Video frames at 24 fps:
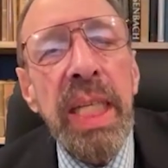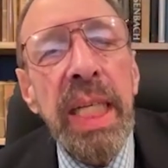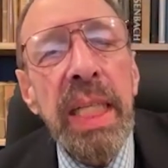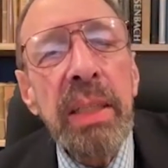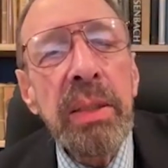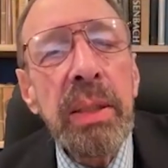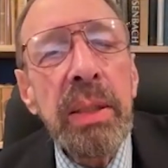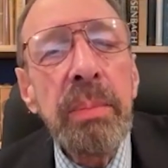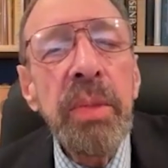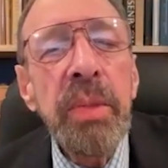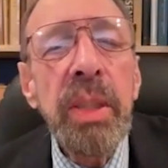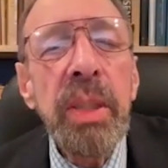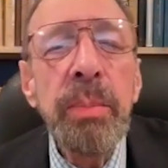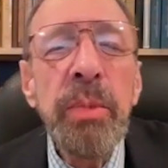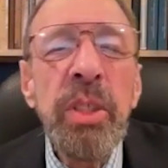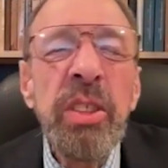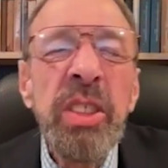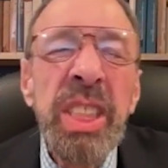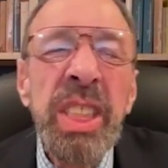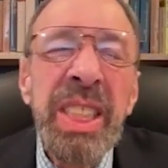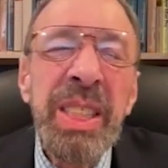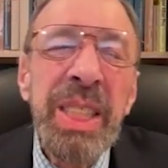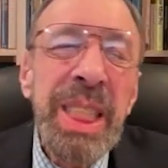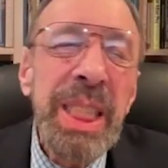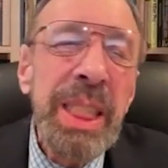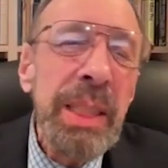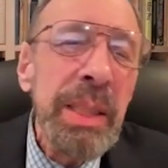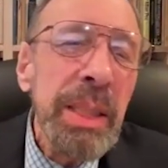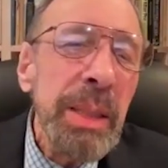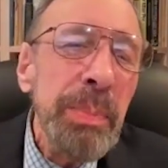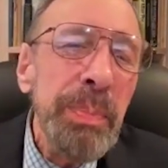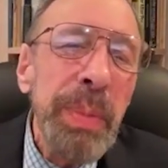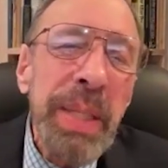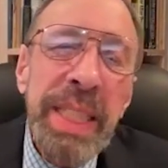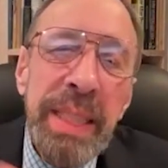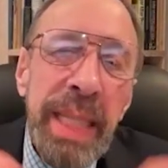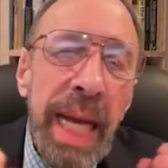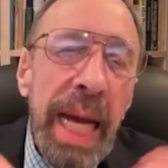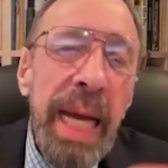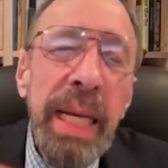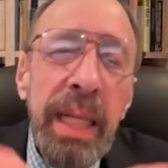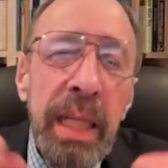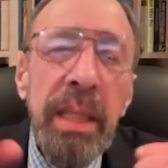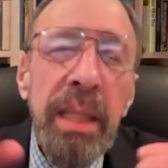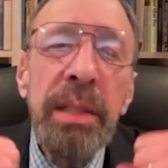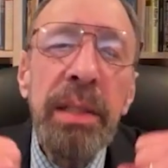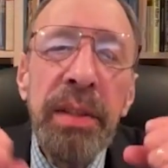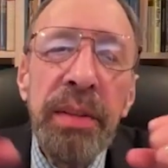tells him the most
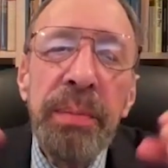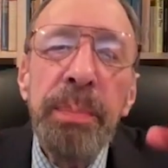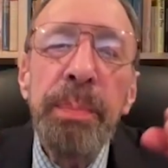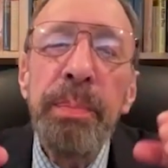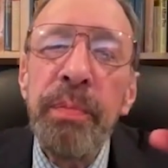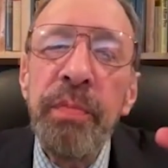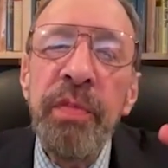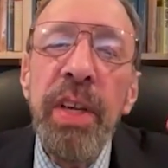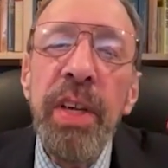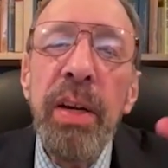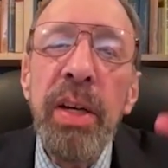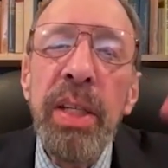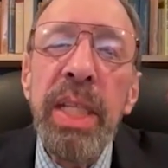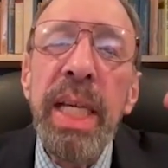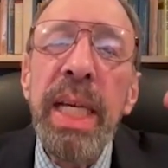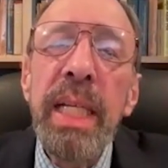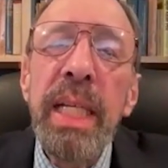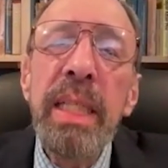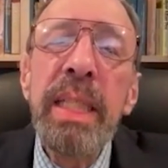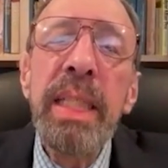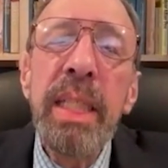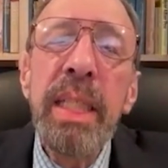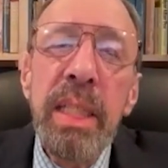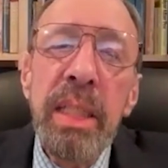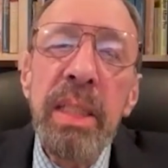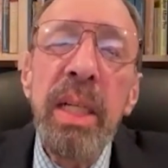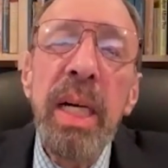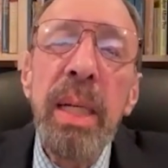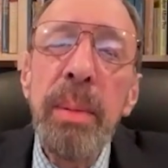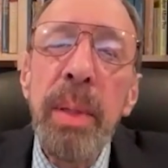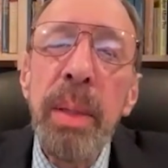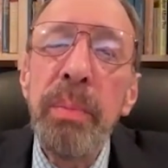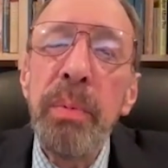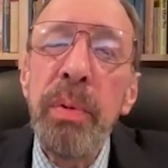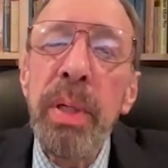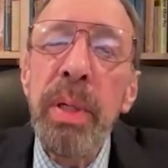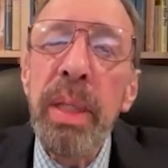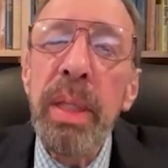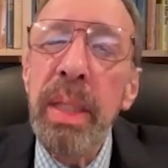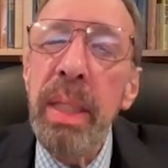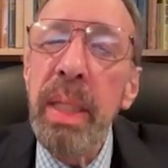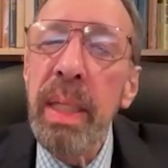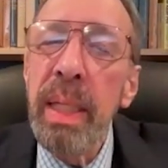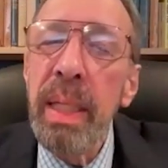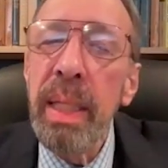spectacular fairy tale he could come up with.